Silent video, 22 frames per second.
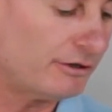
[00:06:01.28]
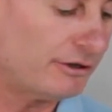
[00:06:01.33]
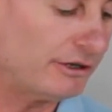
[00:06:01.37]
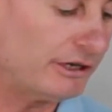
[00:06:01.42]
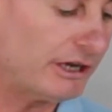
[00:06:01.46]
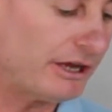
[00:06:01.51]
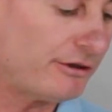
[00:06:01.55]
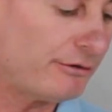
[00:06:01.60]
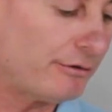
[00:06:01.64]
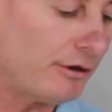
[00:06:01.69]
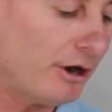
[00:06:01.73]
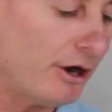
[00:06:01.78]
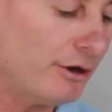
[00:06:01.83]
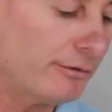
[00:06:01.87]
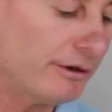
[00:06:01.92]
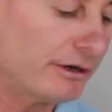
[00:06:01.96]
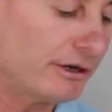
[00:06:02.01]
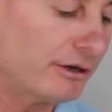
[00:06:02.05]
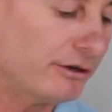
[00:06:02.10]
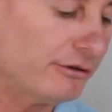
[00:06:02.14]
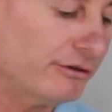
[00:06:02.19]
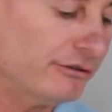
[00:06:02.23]
The other
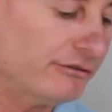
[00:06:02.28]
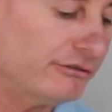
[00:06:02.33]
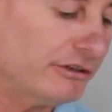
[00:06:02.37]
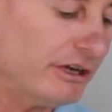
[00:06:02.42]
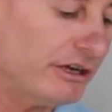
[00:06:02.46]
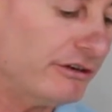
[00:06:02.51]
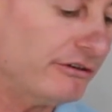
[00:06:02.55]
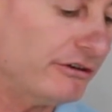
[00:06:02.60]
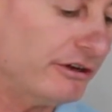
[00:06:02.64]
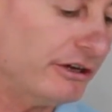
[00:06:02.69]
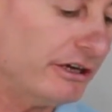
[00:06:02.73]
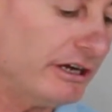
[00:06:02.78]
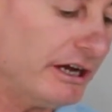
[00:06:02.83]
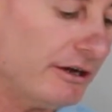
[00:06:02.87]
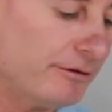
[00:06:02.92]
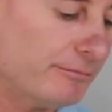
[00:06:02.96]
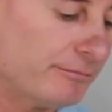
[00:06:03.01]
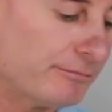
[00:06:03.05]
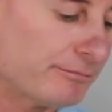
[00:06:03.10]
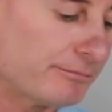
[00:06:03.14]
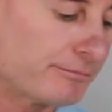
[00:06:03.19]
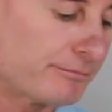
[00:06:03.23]
O-ring on this end here,